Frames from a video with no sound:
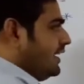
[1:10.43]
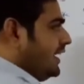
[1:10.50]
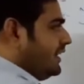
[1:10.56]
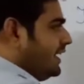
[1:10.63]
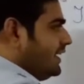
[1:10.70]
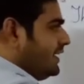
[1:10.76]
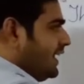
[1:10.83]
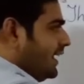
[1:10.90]
at
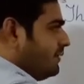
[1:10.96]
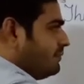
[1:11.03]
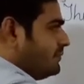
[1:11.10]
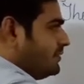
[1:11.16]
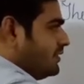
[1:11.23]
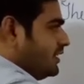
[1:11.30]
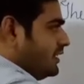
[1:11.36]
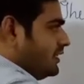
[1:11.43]
that
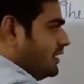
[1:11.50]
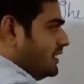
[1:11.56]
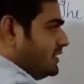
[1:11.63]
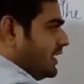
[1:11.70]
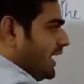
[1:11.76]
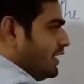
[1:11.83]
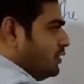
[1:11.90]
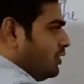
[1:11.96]
time the
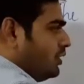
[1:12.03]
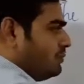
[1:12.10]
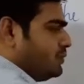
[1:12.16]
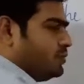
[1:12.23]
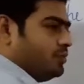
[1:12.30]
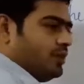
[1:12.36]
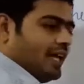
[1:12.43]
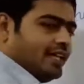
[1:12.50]
size of
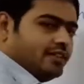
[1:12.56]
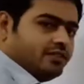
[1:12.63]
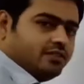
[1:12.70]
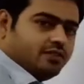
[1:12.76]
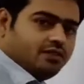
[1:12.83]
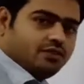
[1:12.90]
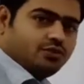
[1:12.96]
two lines